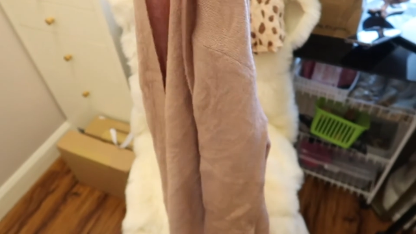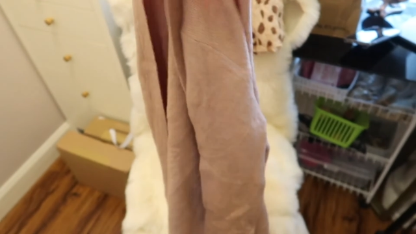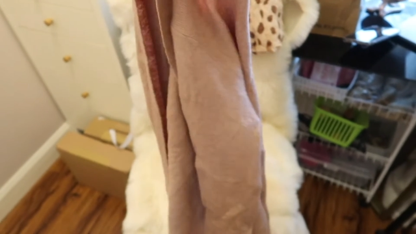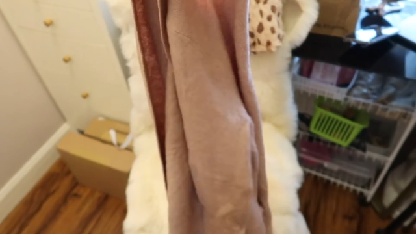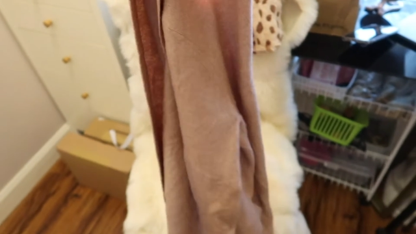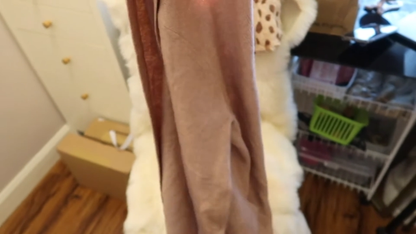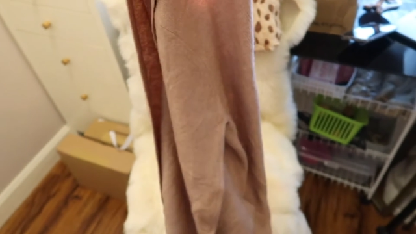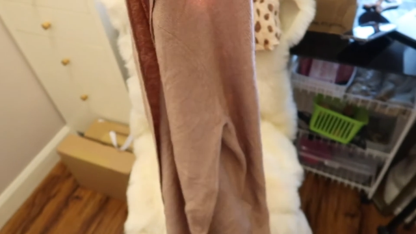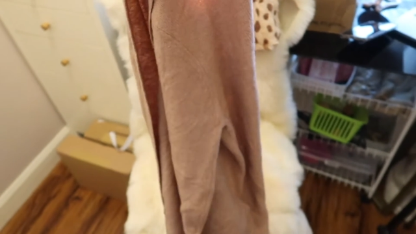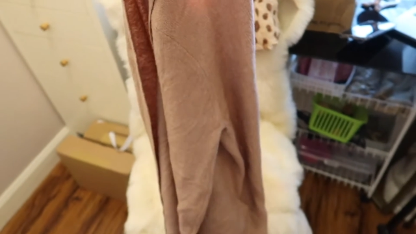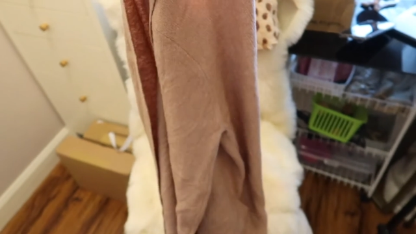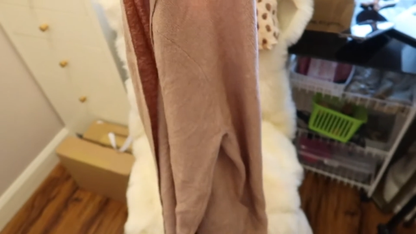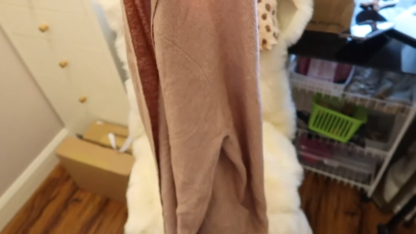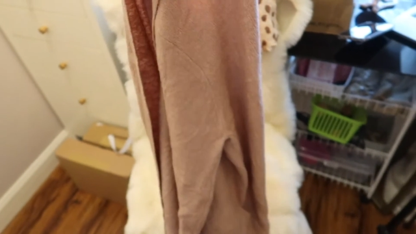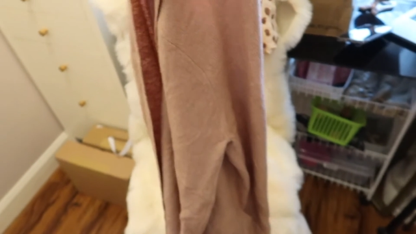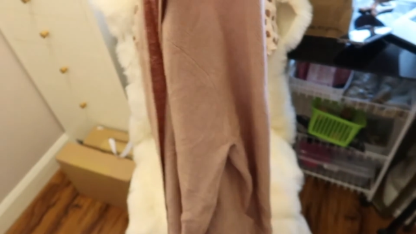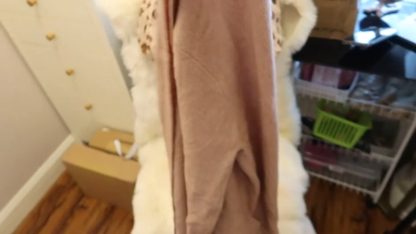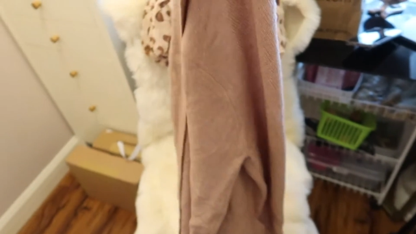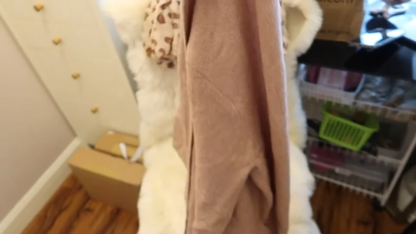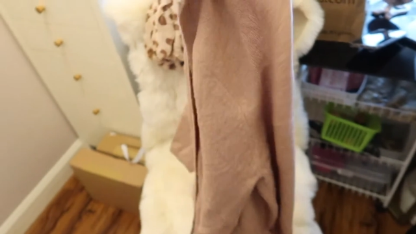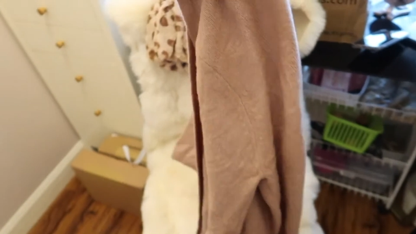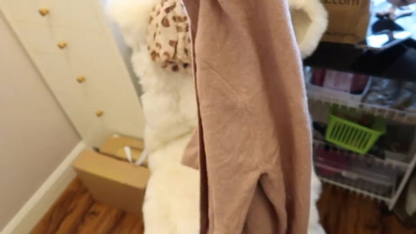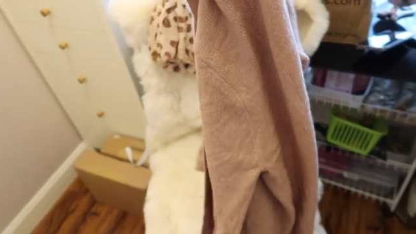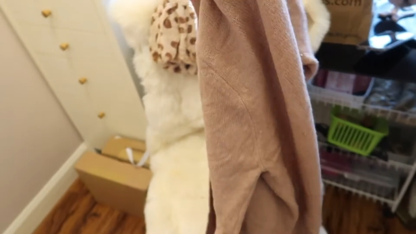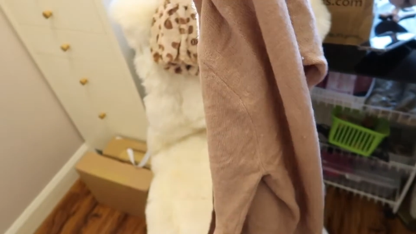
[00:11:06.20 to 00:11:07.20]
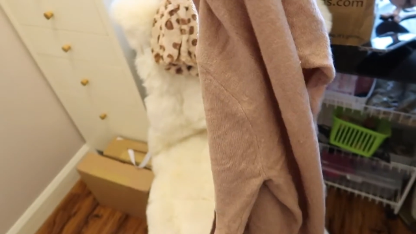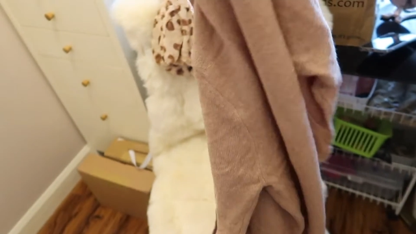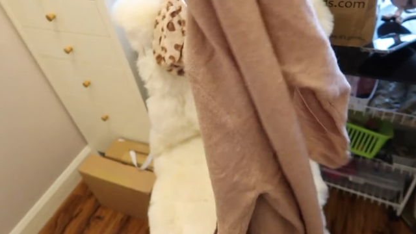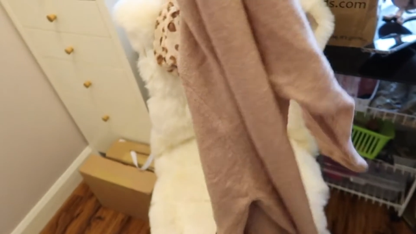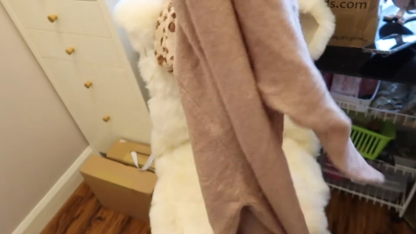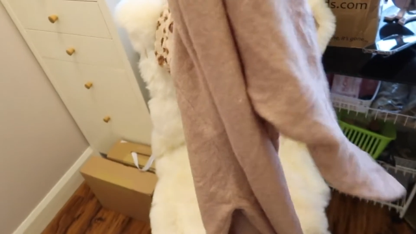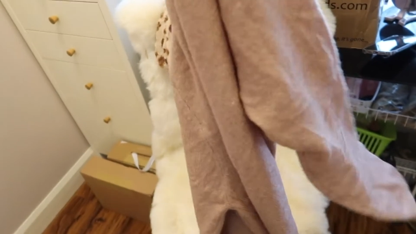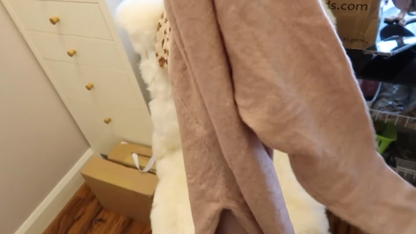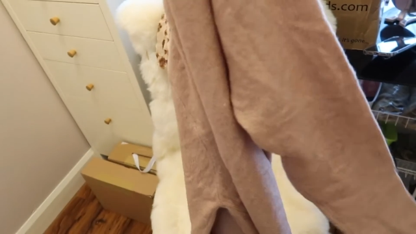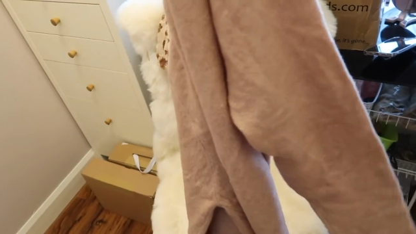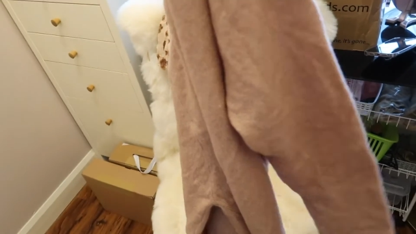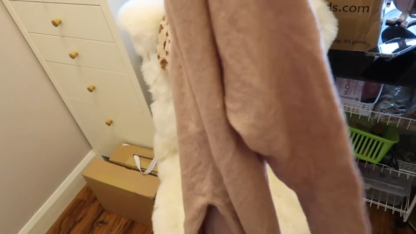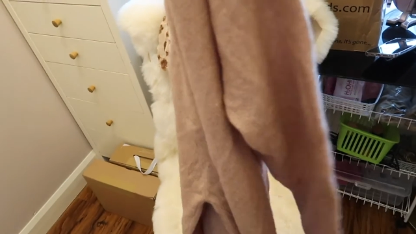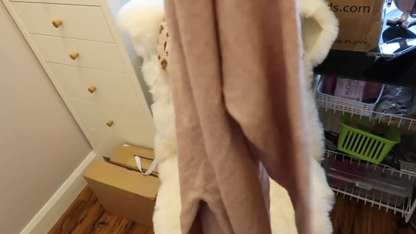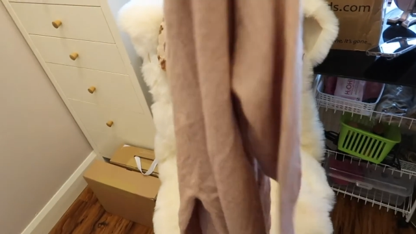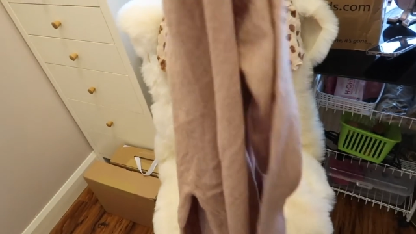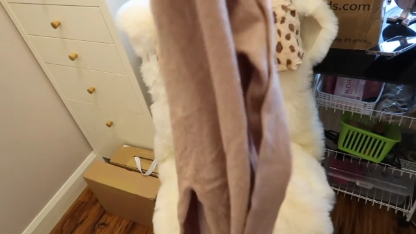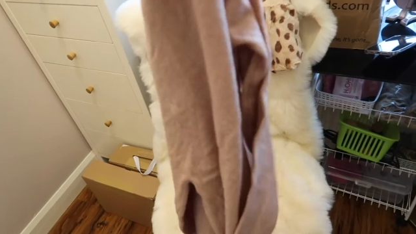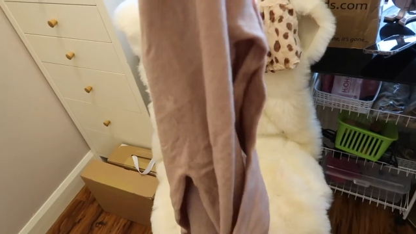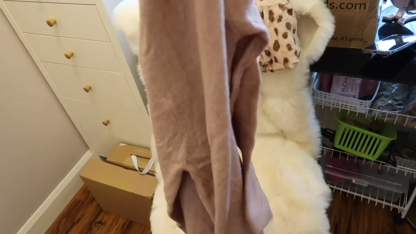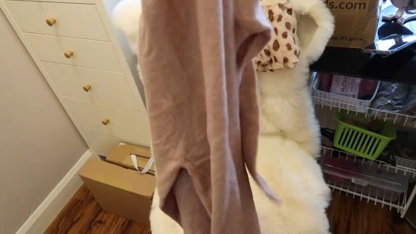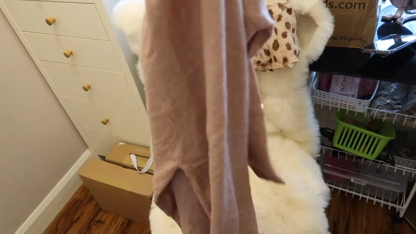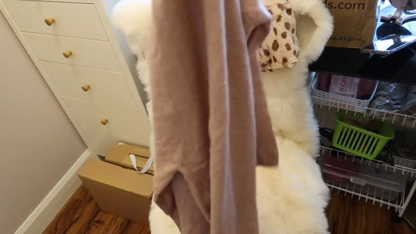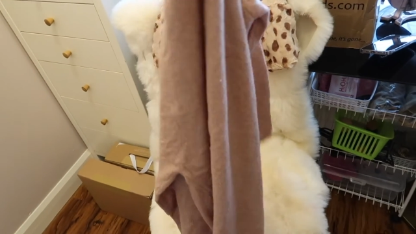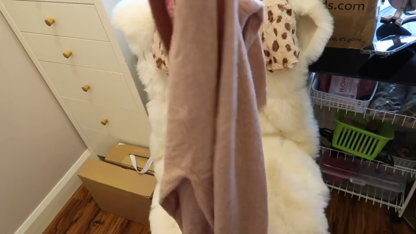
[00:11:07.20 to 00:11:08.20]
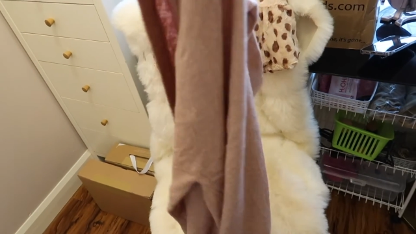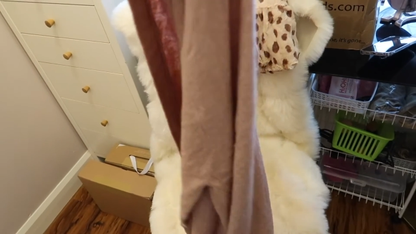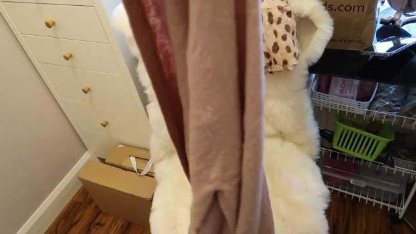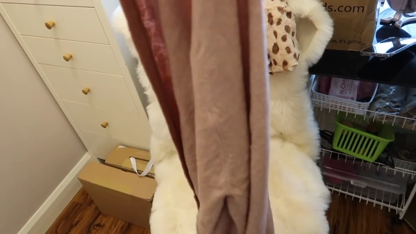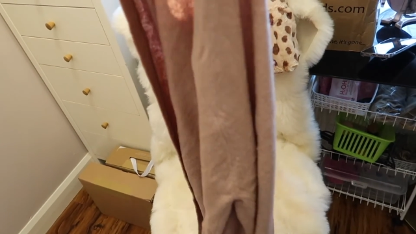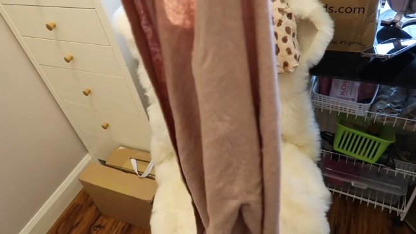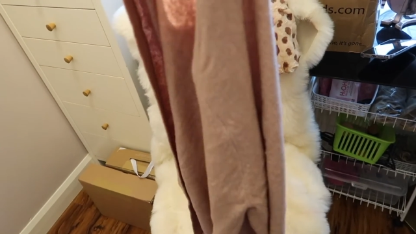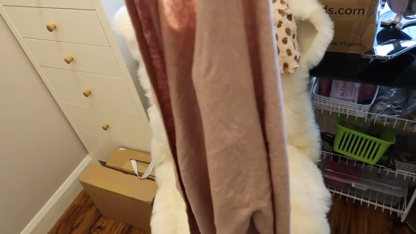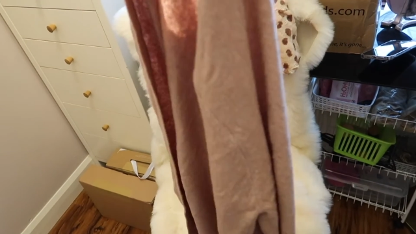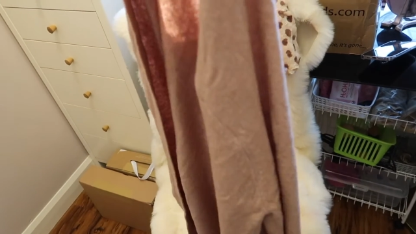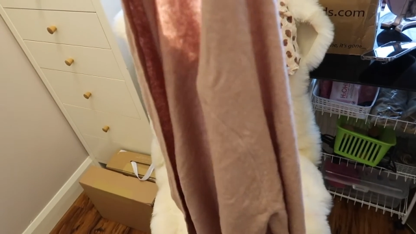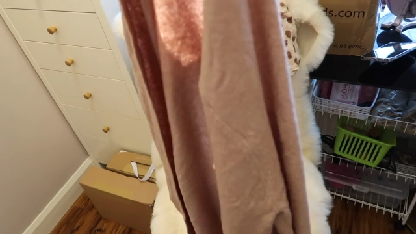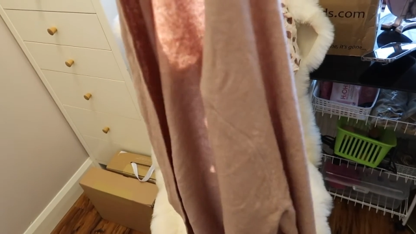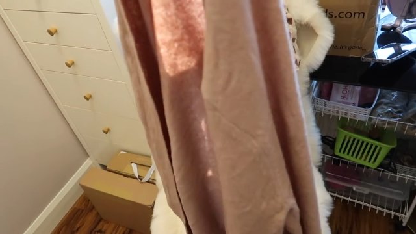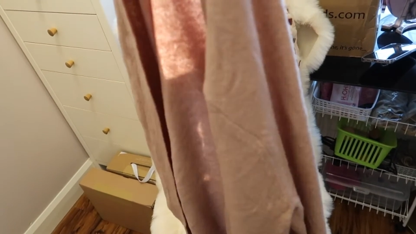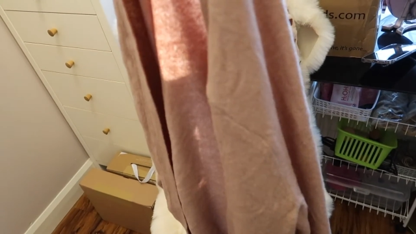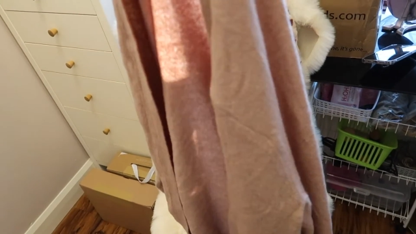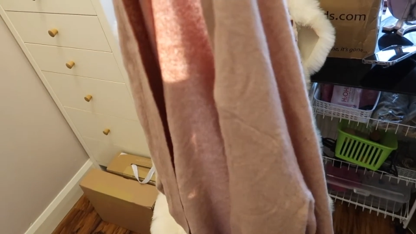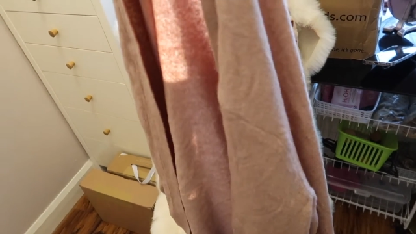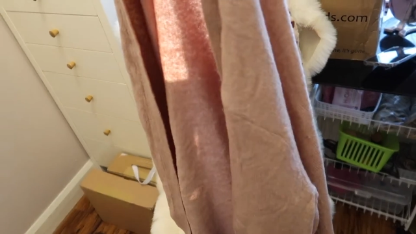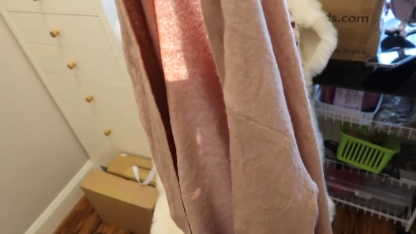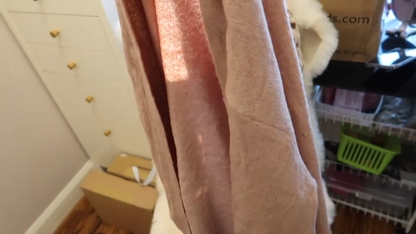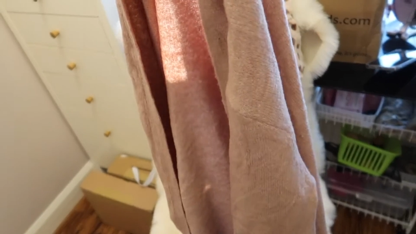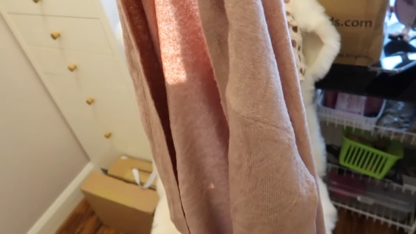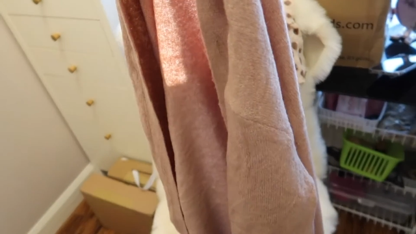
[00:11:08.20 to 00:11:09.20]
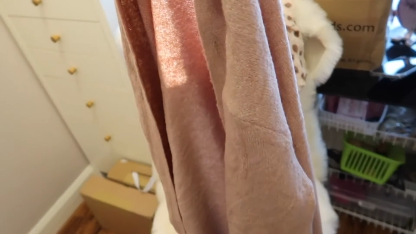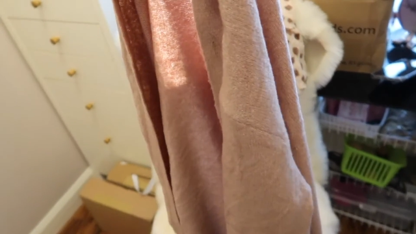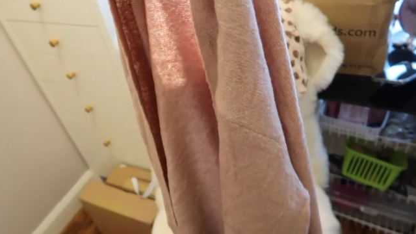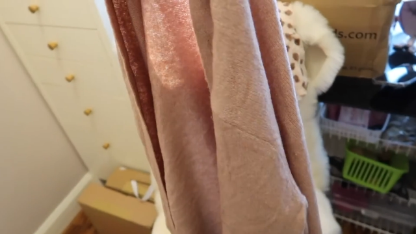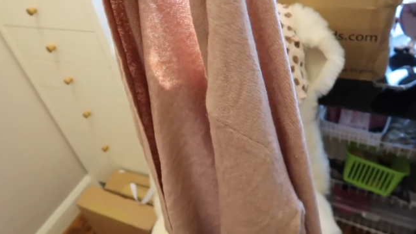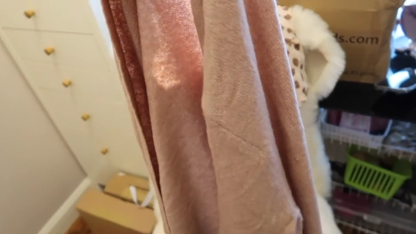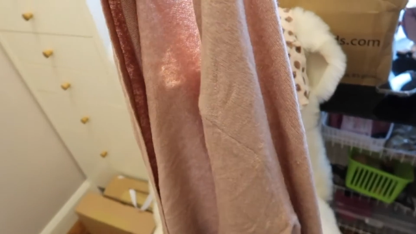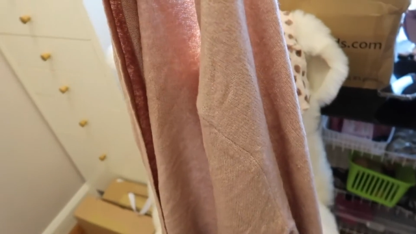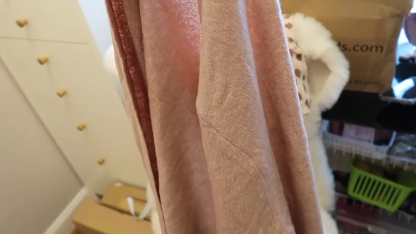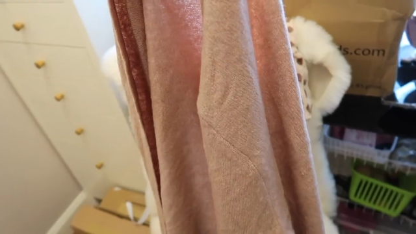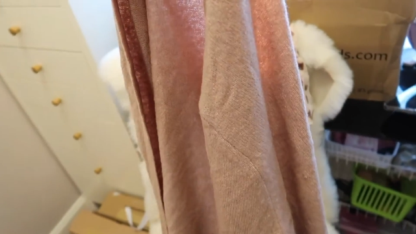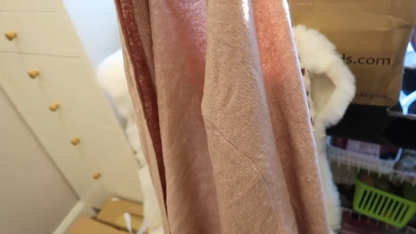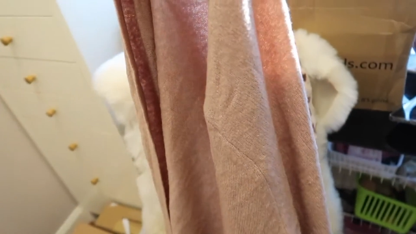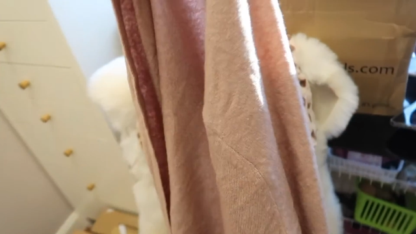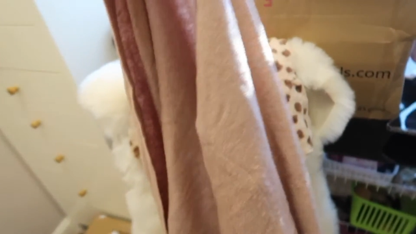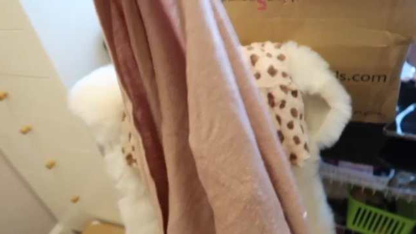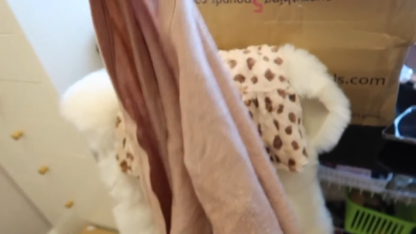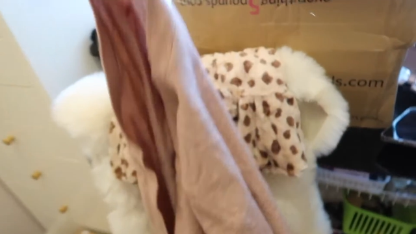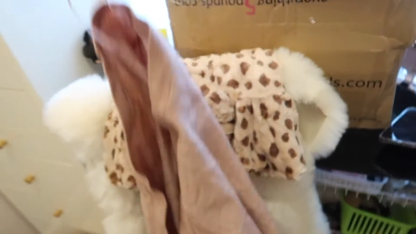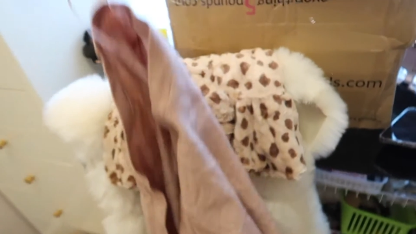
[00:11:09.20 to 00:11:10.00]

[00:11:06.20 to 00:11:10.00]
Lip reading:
Nobody's mouth can be seen.